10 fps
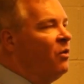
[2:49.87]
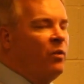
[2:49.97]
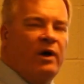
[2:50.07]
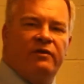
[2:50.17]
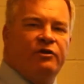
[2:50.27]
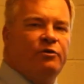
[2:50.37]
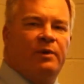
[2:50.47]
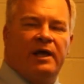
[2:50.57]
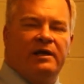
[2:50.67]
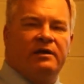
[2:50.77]
Whether you're
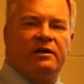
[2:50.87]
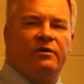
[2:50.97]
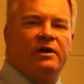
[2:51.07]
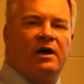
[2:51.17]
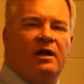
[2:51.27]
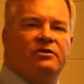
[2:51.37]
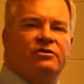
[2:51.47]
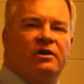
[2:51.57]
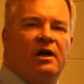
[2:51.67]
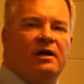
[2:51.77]
planning to go to college
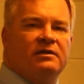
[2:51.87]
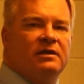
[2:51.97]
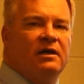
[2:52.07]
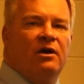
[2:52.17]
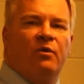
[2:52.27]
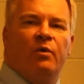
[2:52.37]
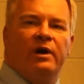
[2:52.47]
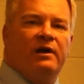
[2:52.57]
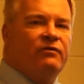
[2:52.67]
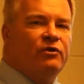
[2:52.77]
or not,
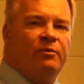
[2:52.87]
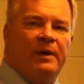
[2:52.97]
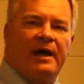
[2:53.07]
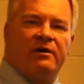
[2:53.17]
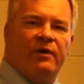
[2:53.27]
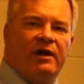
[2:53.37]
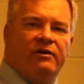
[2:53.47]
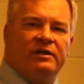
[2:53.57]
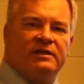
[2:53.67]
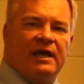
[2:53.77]
whatever your
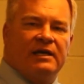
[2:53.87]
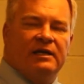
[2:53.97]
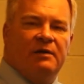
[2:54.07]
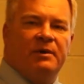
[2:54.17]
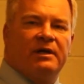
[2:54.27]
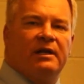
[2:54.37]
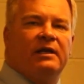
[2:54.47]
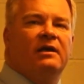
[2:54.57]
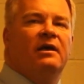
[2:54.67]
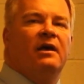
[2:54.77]
background is
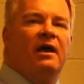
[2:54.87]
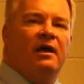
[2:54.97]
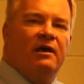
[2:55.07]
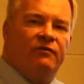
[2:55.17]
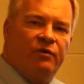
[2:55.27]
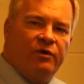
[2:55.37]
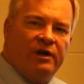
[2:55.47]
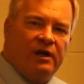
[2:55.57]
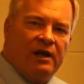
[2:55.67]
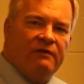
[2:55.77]
academically, if you're
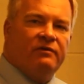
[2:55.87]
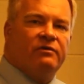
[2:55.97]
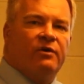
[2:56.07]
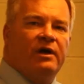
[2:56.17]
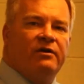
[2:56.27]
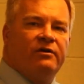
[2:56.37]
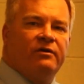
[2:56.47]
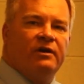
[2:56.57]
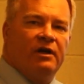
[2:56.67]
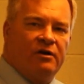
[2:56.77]
an 11th
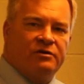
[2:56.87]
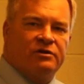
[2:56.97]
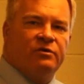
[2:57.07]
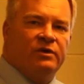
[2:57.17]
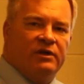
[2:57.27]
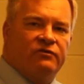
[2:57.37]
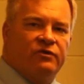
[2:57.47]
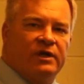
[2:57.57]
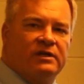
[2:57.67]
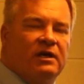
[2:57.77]
grader in our school
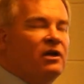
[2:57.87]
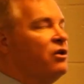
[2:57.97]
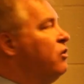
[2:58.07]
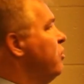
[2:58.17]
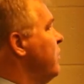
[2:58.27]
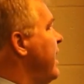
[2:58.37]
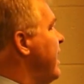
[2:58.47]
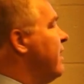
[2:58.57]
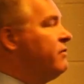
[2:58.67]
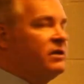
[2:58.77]
district, you
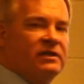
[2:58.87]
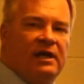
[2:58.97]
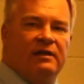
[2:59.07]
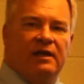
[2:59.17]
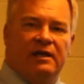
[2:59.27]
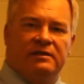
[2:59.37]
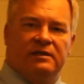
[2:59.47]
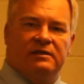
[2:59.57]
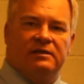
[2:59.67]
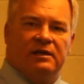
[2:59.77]
have to take the
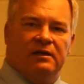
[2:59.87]
ACT.